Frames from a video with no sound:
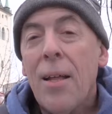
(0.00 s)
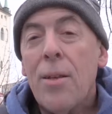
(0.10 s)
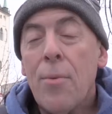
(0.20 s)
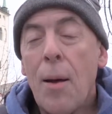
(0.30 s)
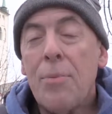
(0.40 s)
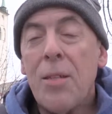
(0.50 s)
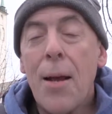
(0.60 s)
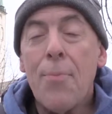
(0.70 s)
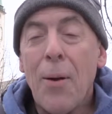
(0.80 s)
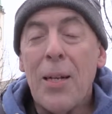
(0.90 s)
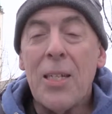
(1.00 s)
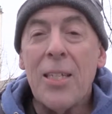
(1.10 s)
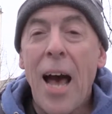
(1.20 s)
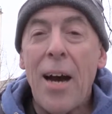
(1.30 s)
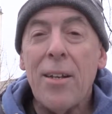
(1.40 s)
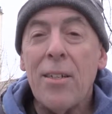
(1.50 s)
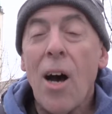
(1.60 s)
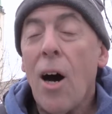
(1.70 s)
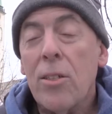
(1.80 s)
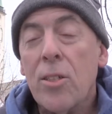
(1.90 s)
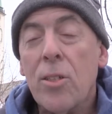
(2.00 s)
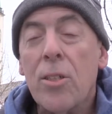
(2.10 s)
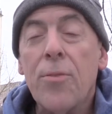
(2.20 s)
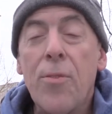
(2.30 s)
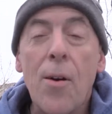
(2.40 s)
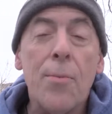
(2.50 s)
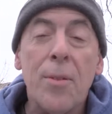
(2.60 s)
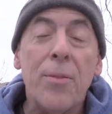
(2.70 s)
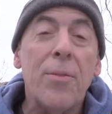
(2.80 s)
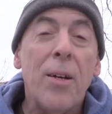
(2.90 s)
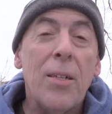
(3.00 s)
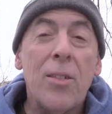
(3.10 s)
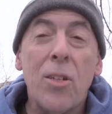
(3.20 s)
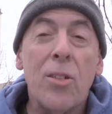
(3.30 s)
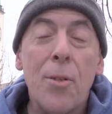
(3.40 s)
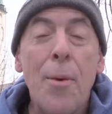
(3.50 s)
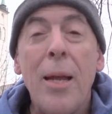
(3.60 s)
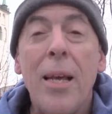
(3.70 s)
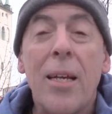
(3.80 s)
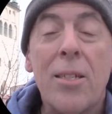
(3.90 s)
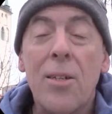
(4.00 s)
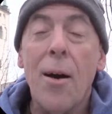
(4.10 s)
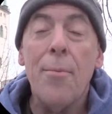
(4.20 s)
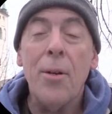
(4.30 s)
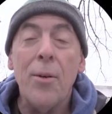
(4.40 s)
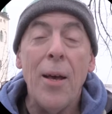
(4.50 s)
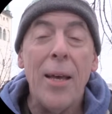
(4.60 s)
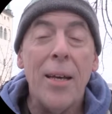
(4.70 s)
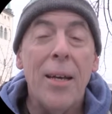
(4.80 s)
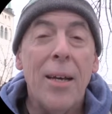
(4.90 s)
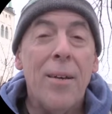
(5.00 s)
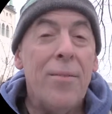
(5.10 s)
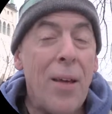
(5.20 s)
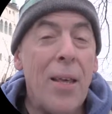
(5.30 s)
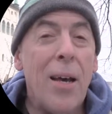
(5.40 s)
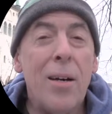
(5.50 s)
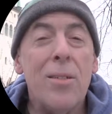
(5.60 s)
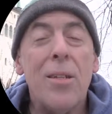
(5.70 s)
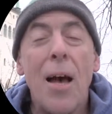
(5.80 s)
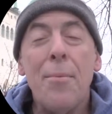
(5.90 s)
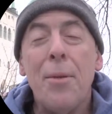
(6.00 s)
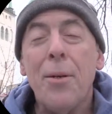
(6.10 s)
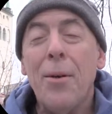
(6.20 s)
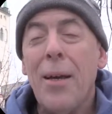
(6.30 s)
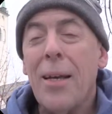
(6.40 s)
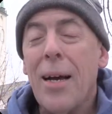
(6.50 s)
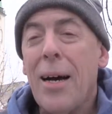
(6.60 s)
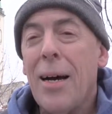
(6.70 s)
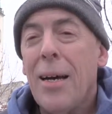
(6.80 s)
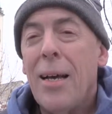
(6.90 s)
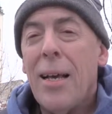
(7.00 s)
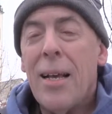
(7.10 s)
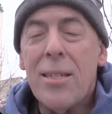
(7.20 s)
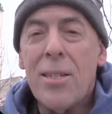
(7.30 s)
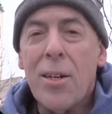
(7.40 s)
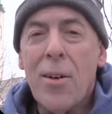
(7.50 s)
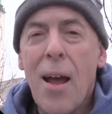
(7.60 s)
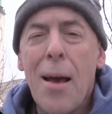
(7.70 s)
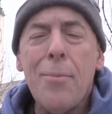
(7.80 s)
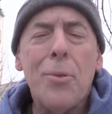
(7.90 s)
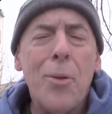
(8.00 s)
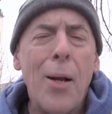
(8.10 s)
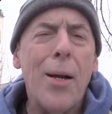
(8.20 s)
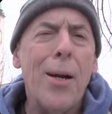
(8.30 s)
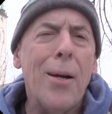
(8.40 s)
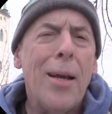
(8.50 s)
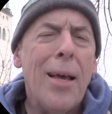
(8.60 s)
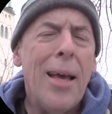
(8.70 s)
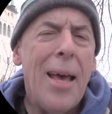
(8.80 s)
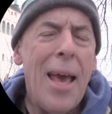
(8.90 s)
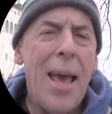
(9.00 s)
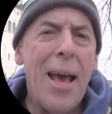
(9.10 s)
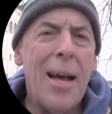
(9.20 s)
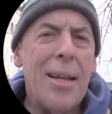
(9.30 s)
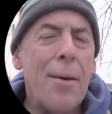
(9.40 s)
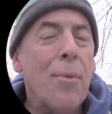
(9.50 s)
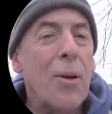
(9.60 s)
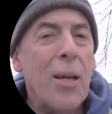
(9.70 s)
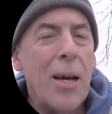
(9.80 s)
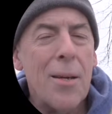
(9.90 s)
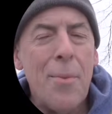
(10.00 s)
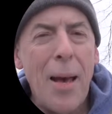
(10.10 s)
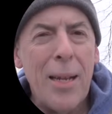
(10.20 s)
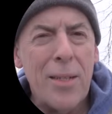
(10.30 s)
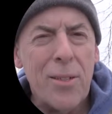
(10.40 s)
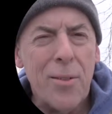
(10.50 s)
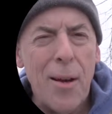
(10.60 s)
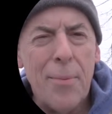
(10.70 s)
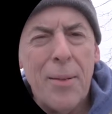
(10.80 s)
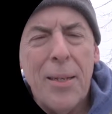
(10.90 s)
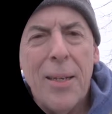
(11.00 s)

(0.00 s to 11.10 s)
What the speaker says: The website branches out into all sorts of forms of social media. So I'm doing videos, I'm doing Instagram, Twitter, and I'm working on a manuscript.